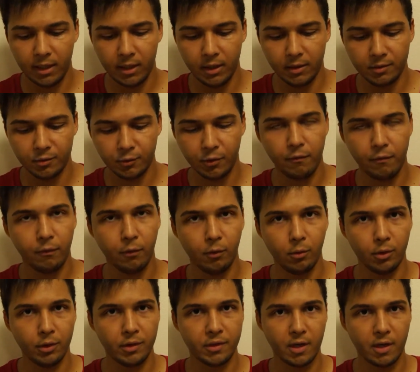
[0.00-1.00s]

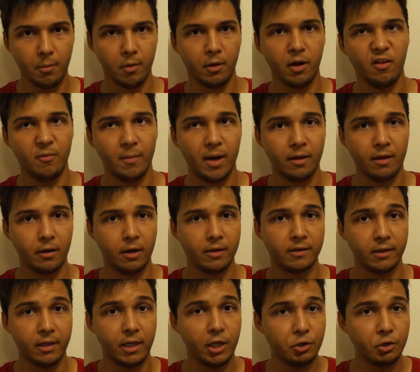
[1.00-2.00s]
straightforward summary of my thoughts
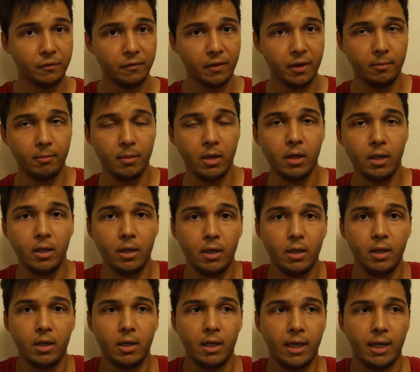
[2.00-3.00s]
on each of them,
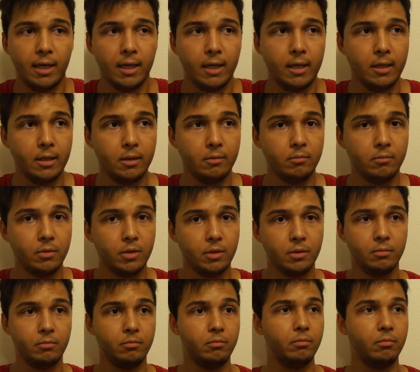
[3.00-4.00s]
and
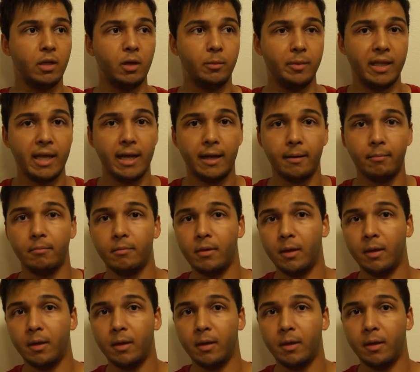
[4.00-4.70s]
that'll be that.